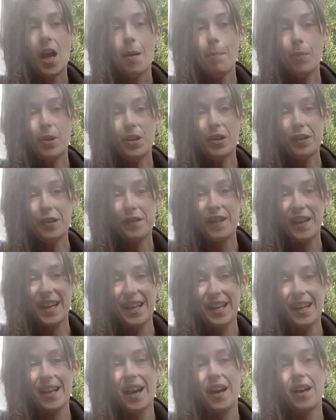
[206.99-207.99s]

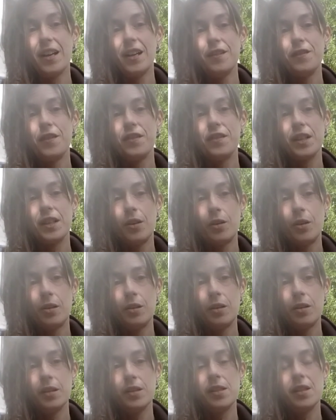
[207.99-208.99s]
moving over the
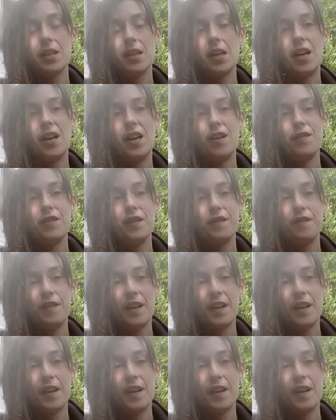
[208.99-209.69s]
course of